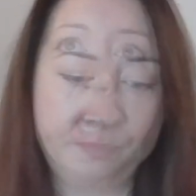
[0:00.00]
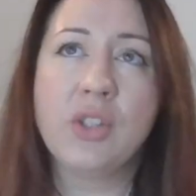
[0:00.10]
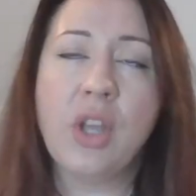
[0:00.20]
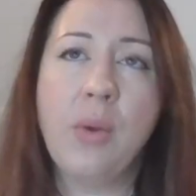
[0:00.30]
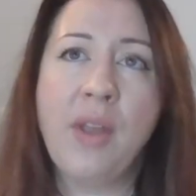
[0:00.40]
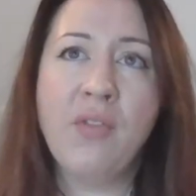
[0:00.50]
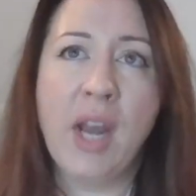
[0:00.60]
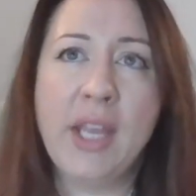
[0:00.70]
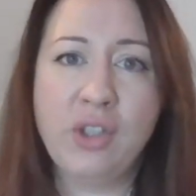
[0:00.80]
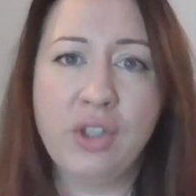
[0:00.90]
So in
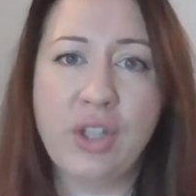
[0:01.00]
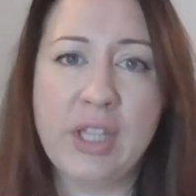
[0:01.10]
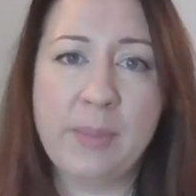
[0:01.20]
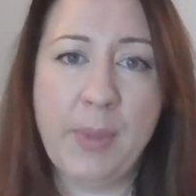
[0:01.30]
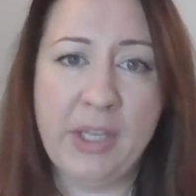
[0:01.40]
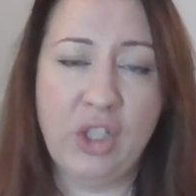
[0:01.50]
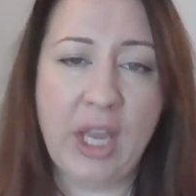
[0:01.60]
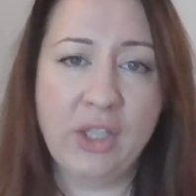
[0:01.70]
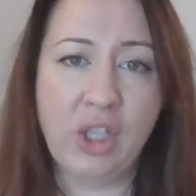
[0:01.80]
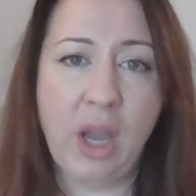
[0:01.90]
relation to this big
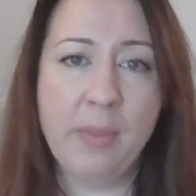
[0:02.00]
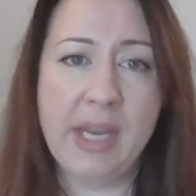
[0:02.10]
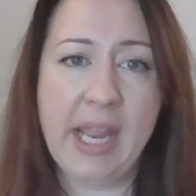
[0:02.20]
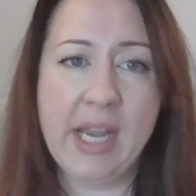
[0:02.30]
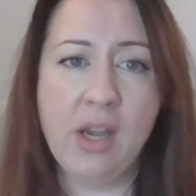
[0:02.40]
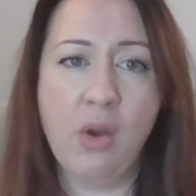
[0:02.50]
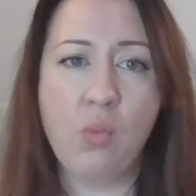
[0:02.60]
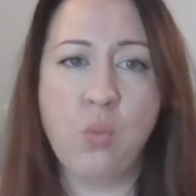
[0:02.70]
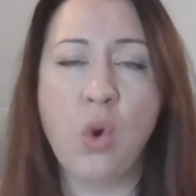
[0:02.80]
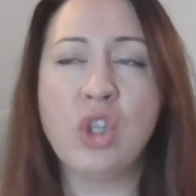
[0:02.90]
change coming in,
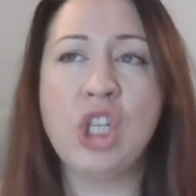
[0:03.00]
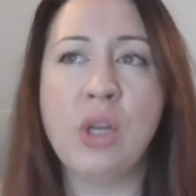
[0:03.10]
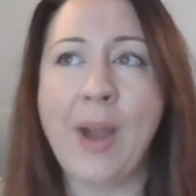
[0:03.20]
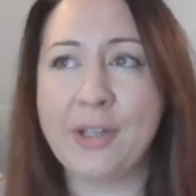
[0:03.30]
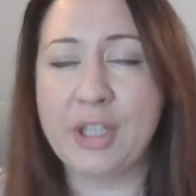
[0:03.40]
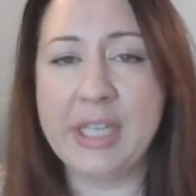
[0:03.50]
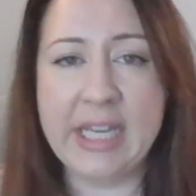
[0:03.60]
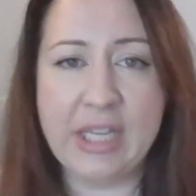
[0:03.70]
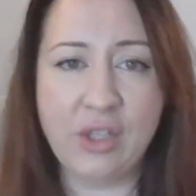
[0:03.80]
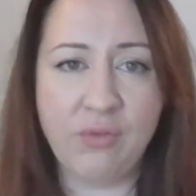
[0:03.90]
what do you actually
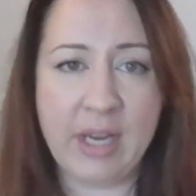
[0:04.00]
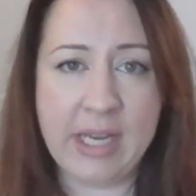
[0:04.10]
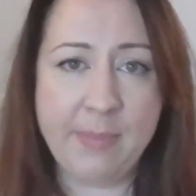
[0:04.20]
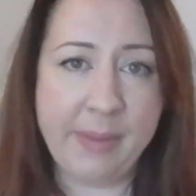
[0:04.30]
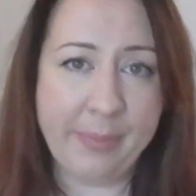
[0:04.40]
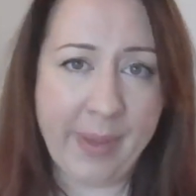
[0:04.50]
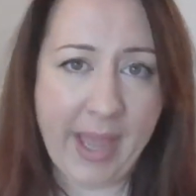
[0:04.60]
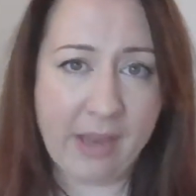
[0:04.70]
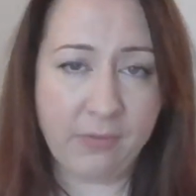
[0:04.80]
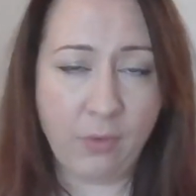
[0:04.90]
need to really be
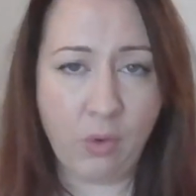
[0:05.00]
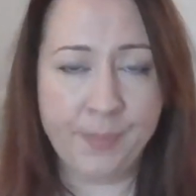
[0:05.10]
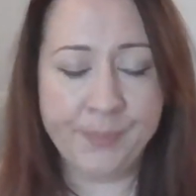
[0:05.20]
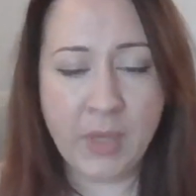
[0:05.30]
prepared for?